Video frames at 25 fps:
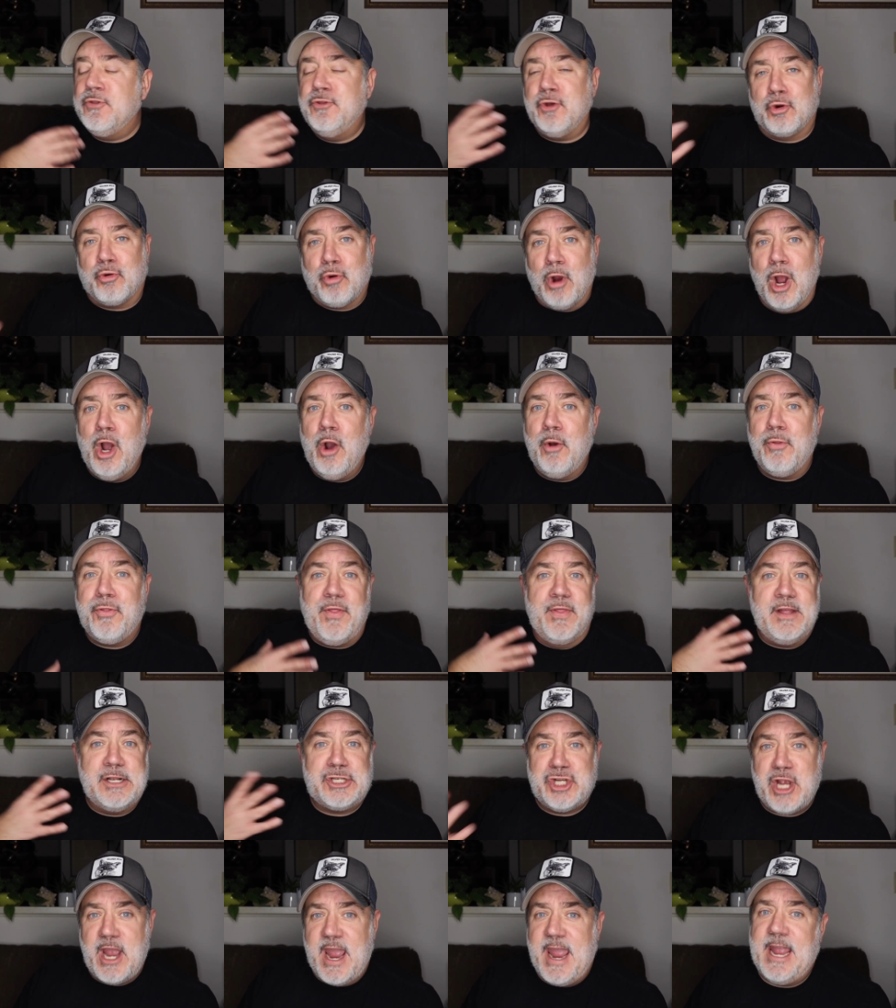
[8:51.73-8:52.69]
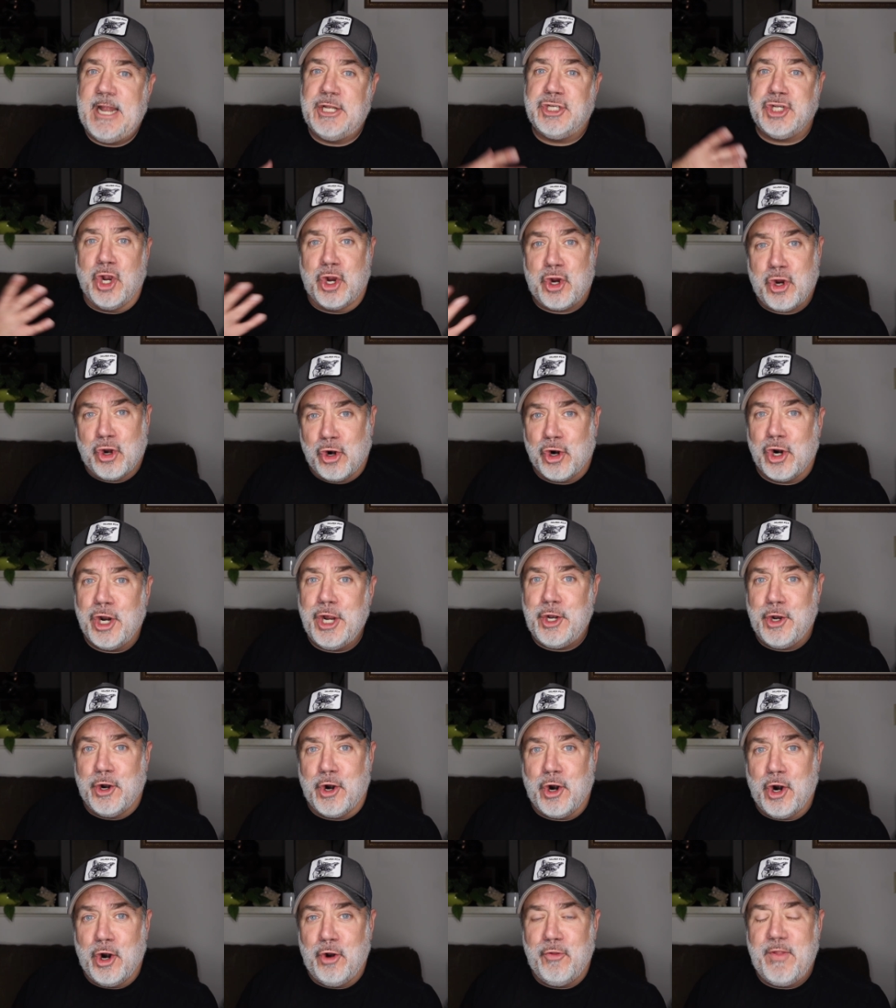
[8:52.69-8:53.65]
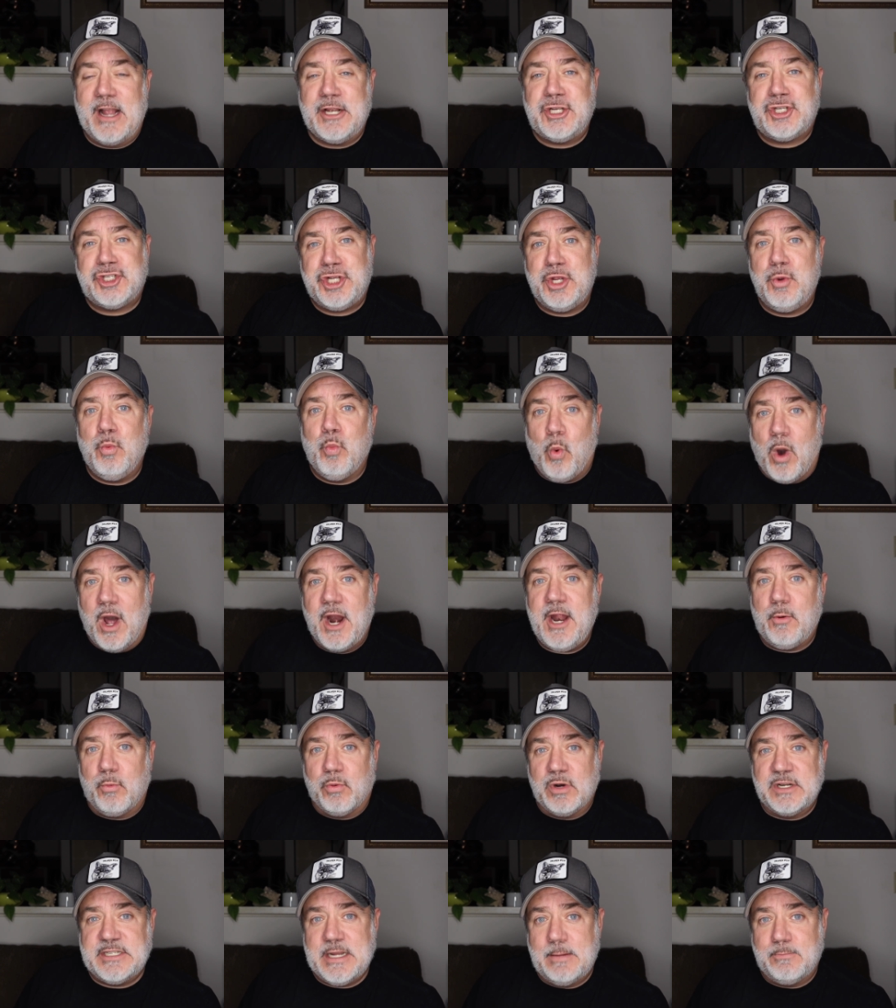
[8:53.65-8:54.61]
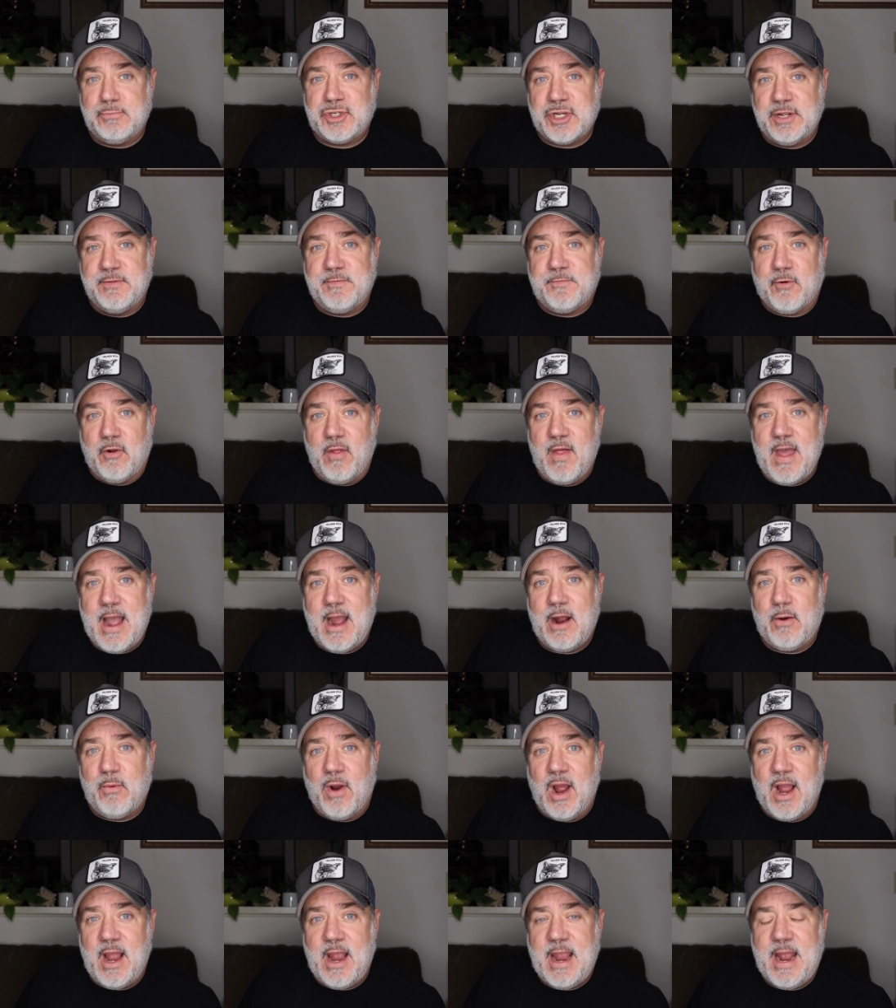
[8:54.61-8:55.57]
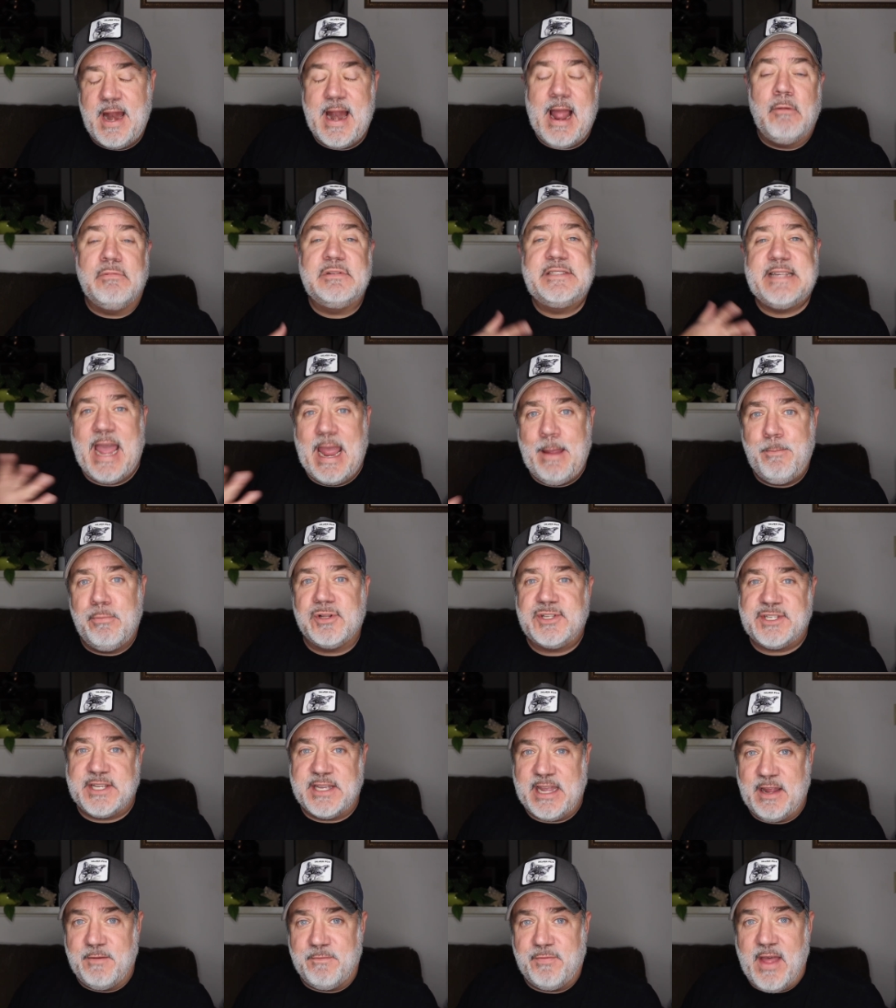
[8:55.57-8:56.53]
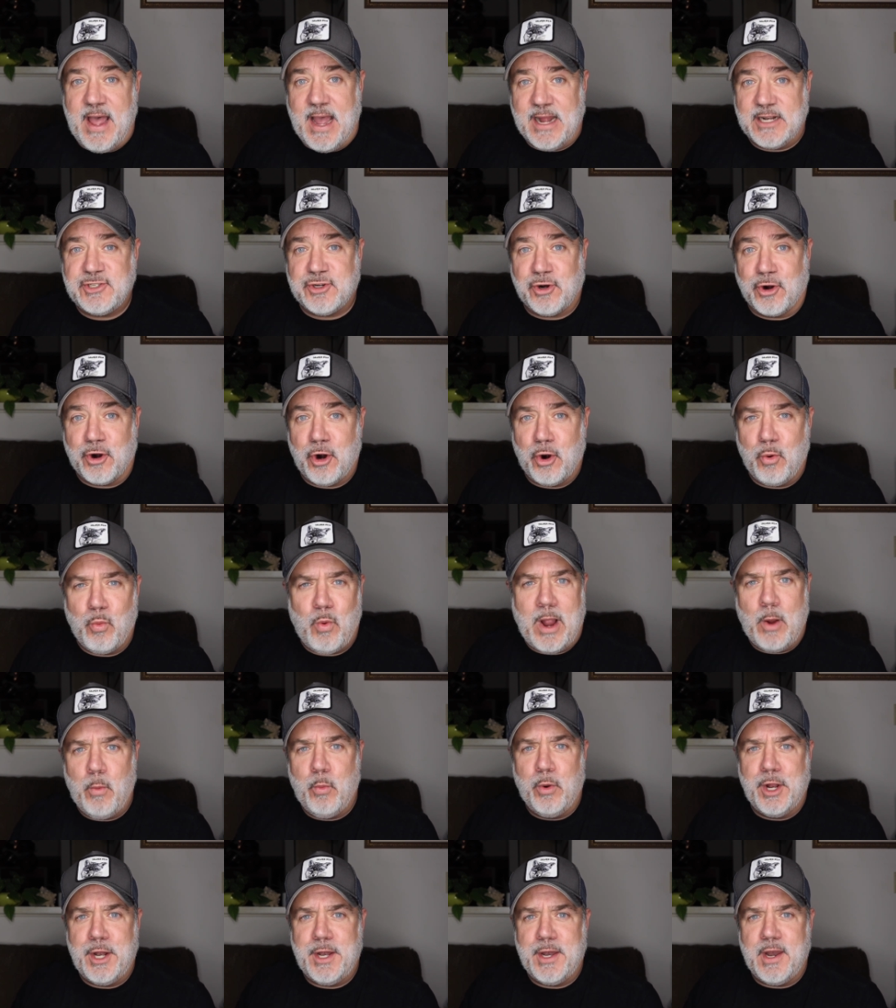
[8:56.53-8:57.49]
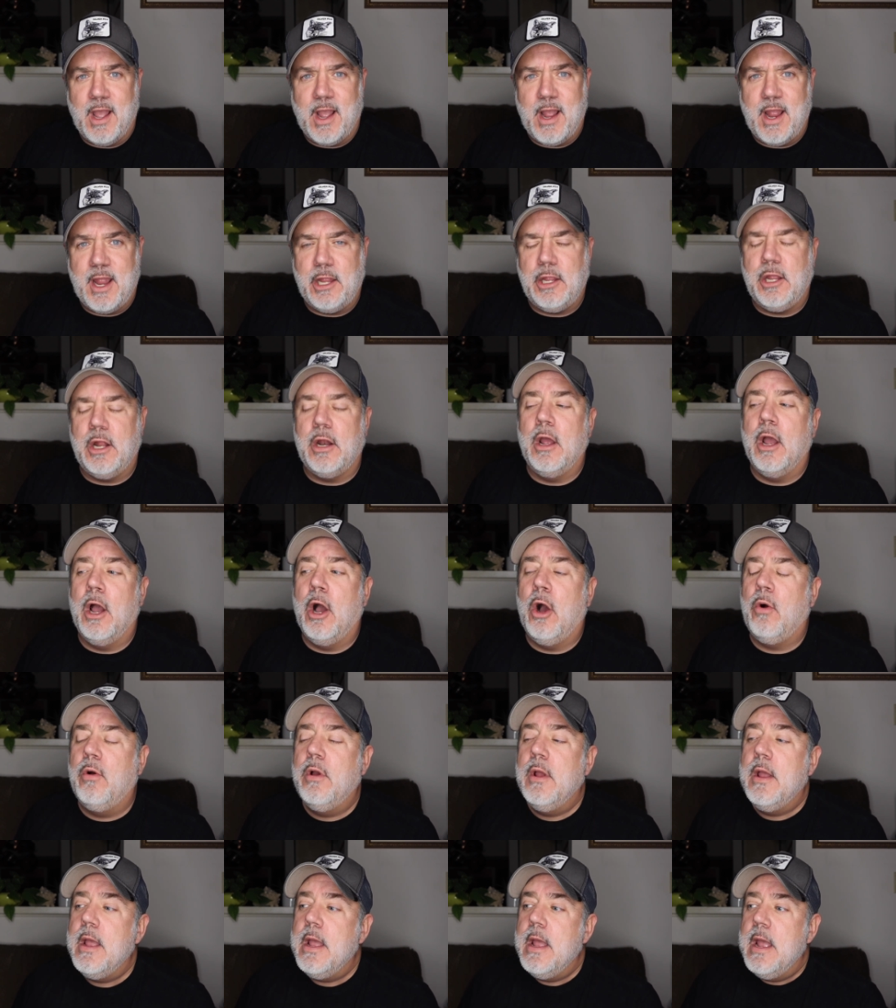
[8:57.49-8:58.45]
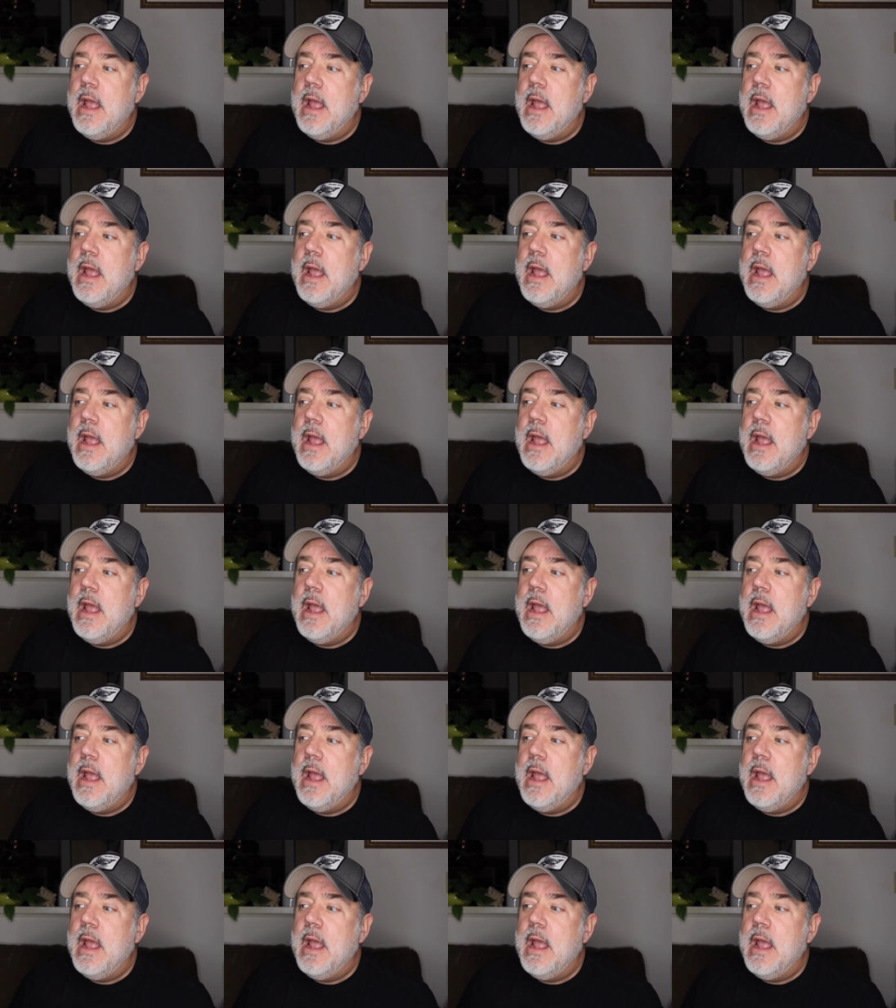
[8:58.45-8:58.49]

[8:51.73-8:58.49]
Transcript: the growth and the change occur in her, that she wanted redemption for that, right? And I was able to give that to her. Why wouldn't I, you know?